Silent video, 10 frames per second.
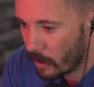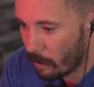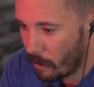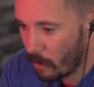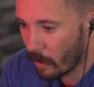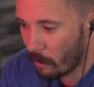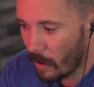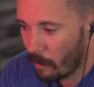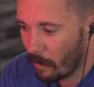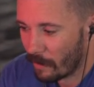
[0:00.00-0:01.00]
It's a Buick,
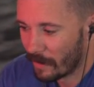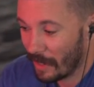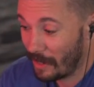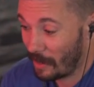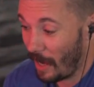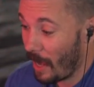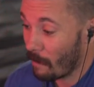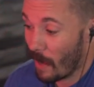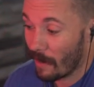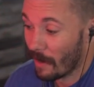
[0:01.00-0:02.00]
people. It's, hey,
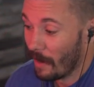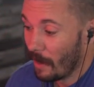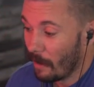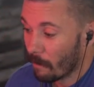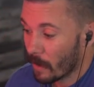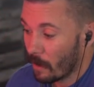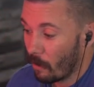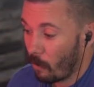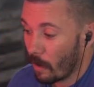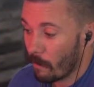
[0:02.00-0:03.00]
man, you
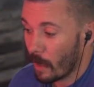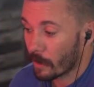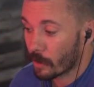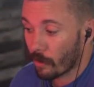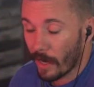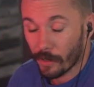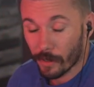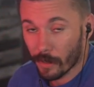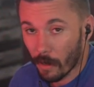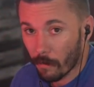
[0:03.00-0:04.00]
know, one man's trash
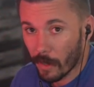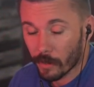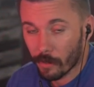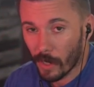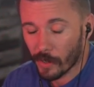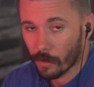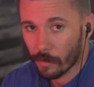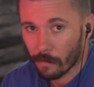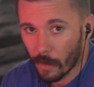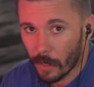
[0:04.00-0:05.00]
is another man's
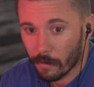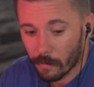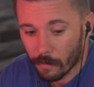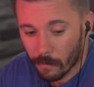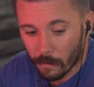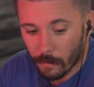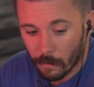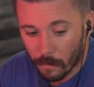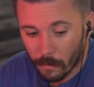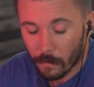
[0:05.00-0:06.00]
treasure, right?
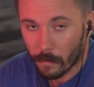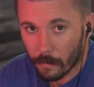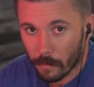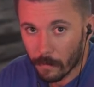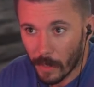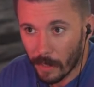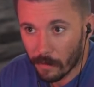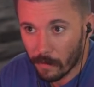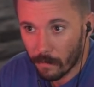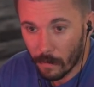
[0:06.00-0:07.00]

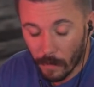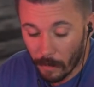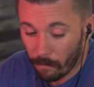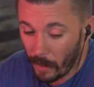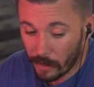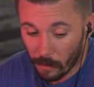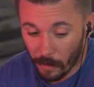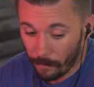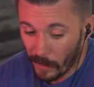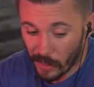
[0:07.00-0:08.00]
That it's
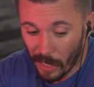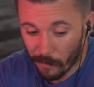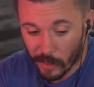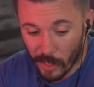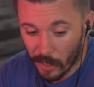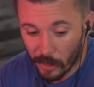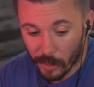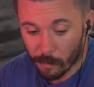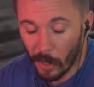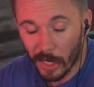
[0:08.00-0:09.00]
obvious that he
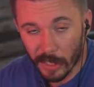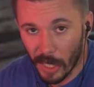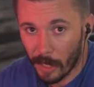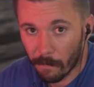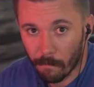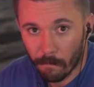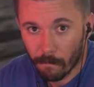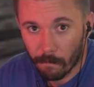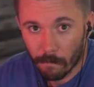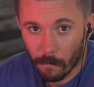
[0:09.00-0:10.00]
just bought that,
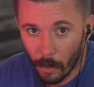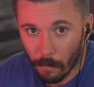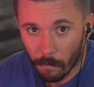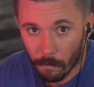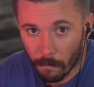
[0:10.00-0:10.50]
right?